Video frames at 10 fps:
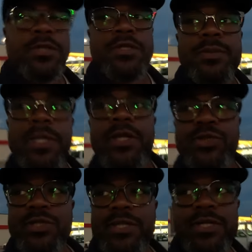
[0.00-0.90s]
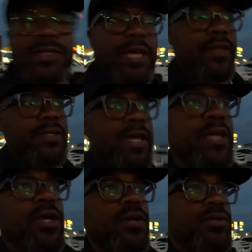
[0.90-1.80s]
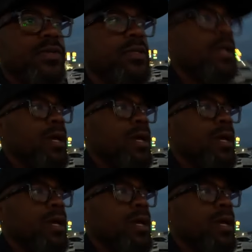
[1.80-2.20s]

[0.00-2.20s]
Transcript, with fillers: Should be interesting to see how this night goes.